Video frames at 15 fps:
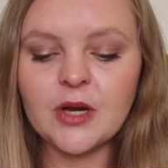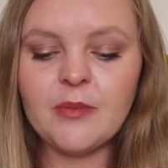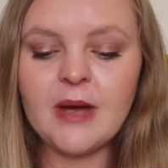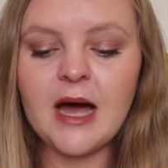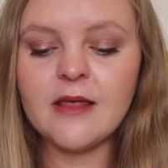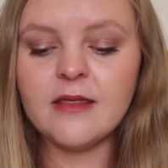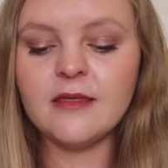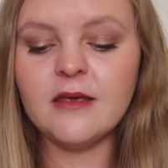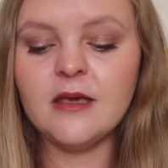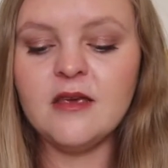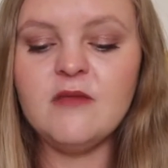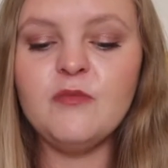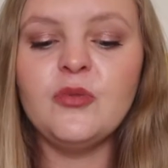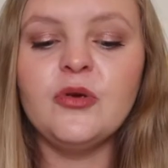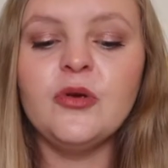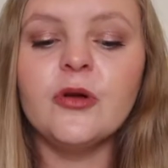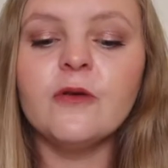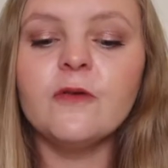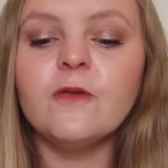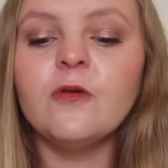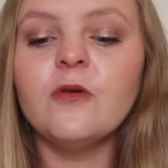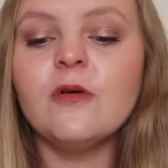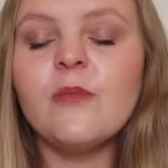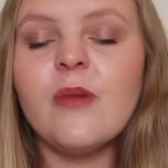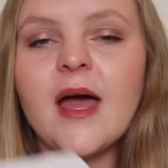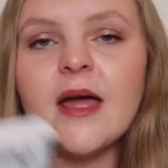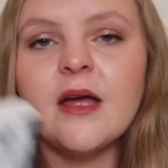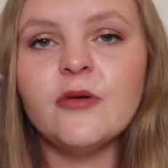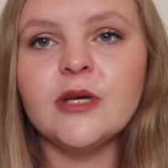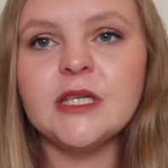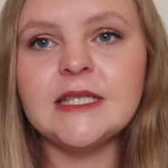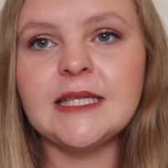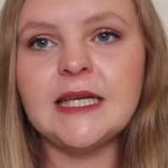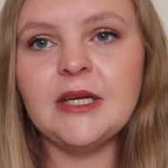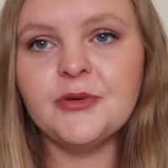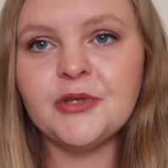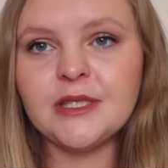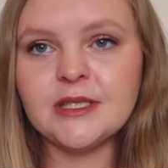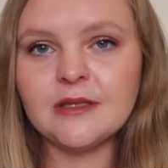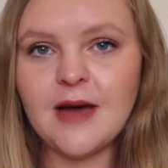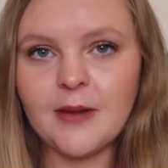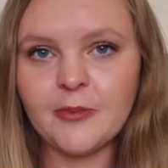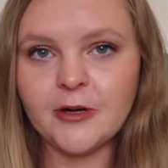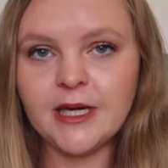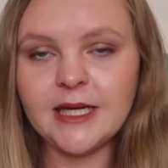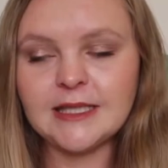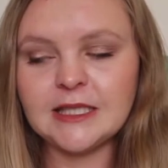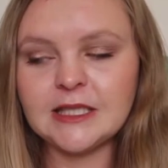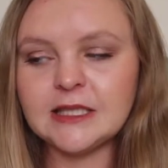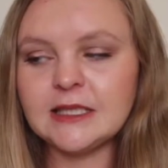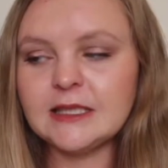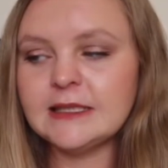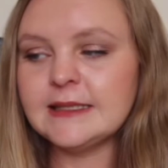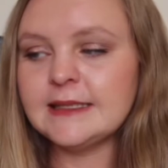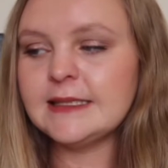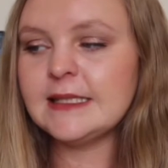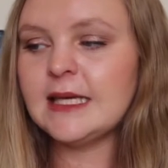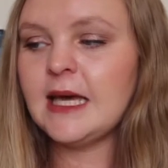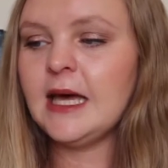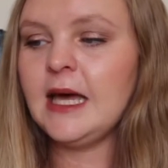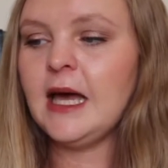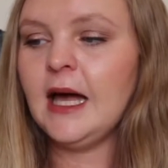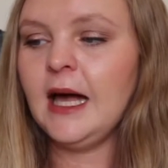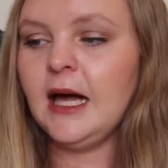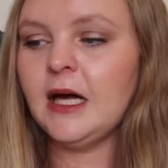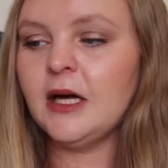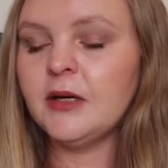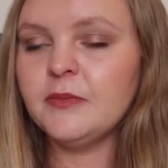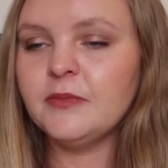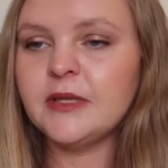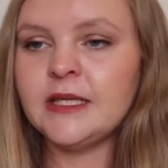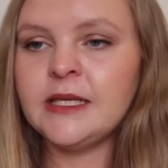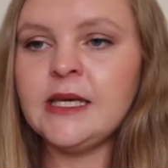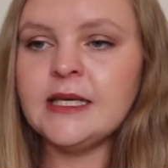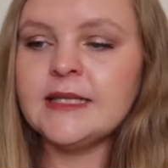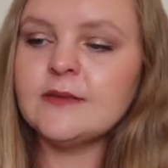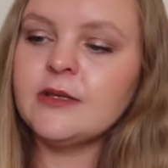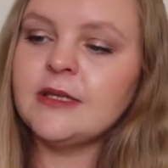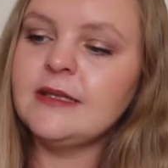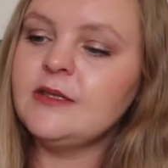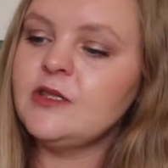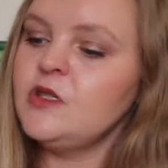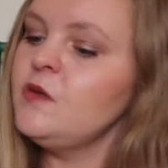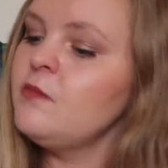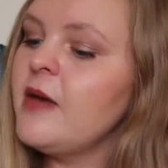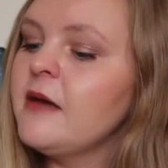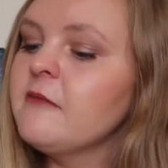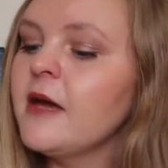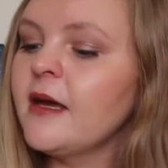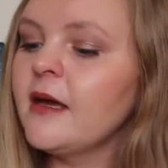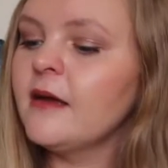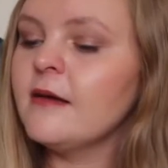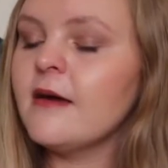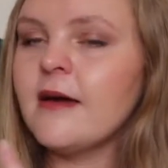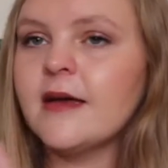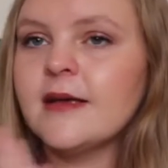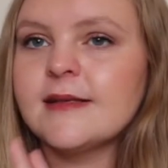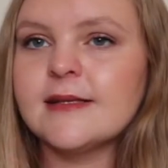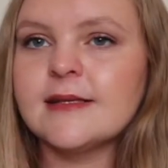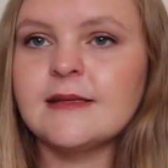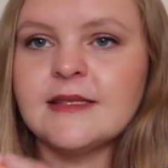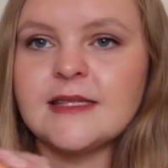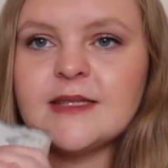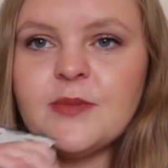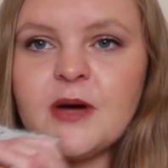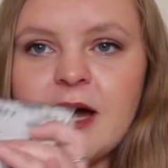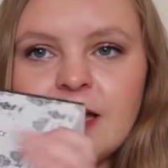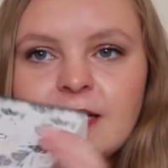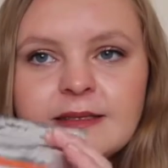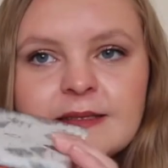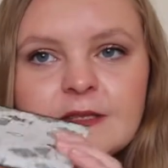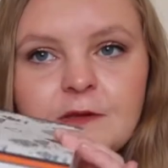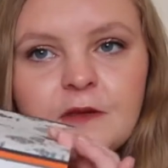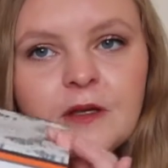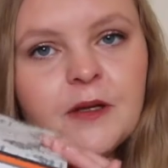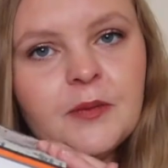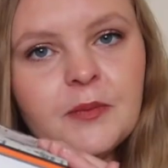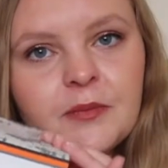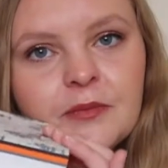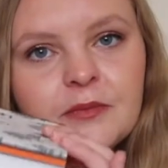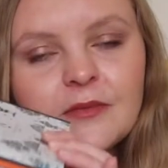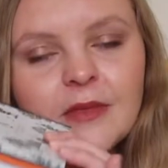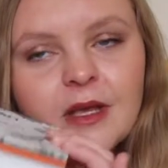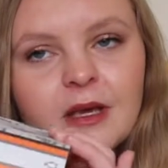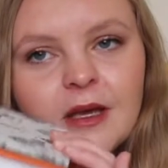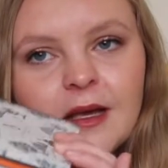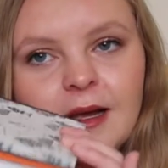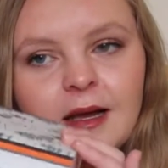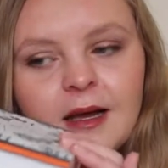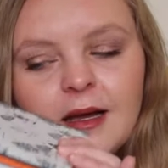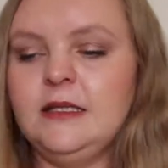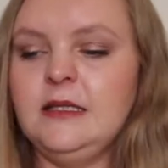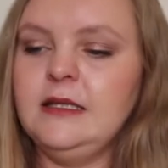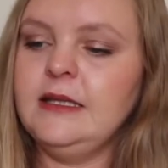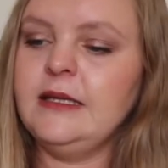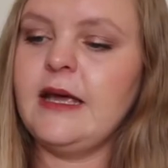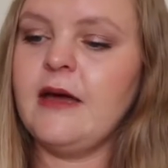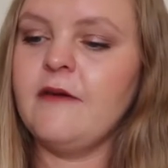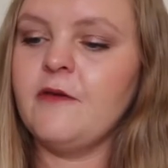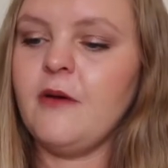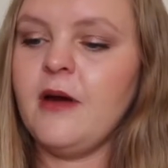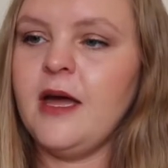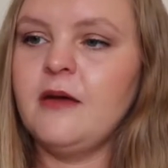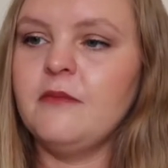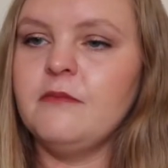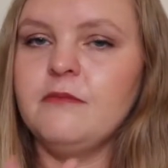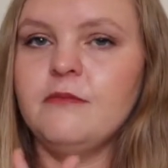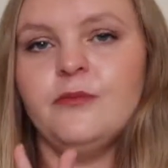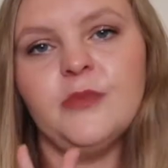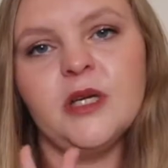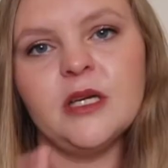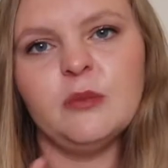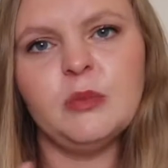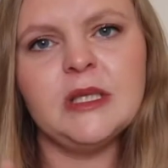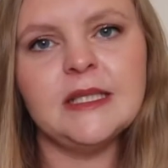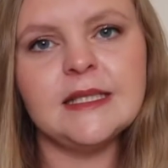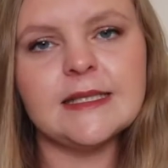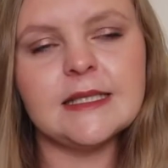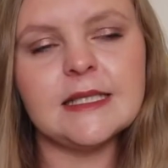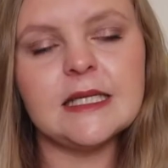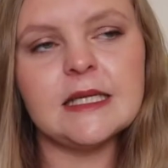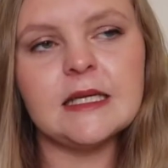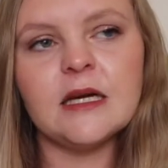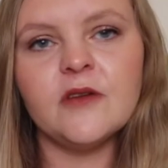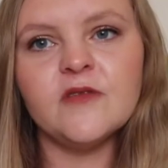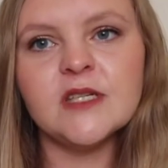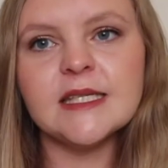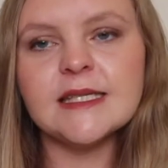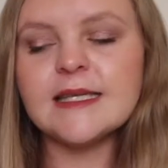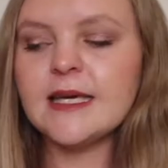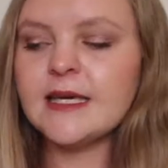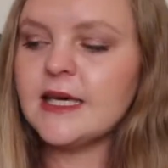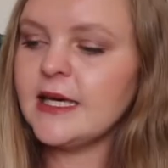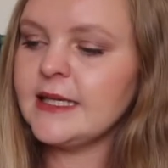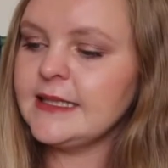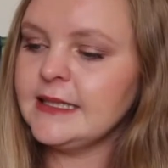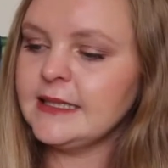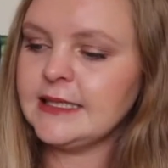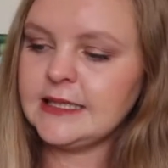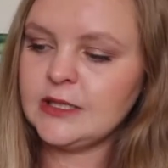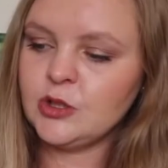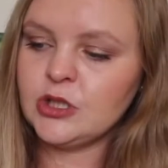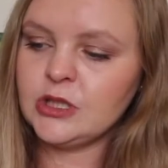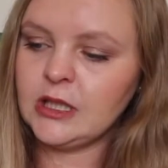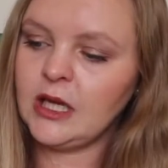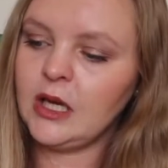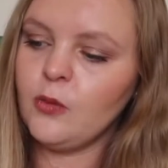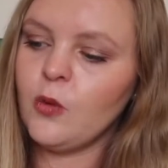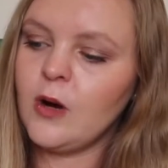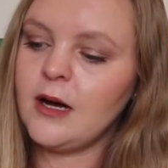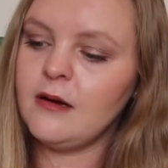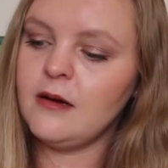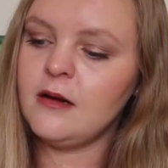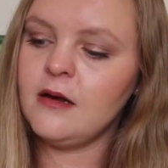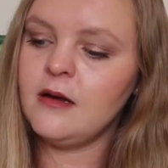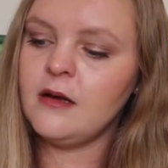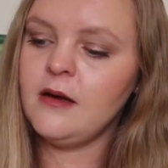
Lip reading: about the beautiful Penguin English Library editions. These ones you may recognise the spines of them. They have quite minimalistic covers, I guess. It's just usually one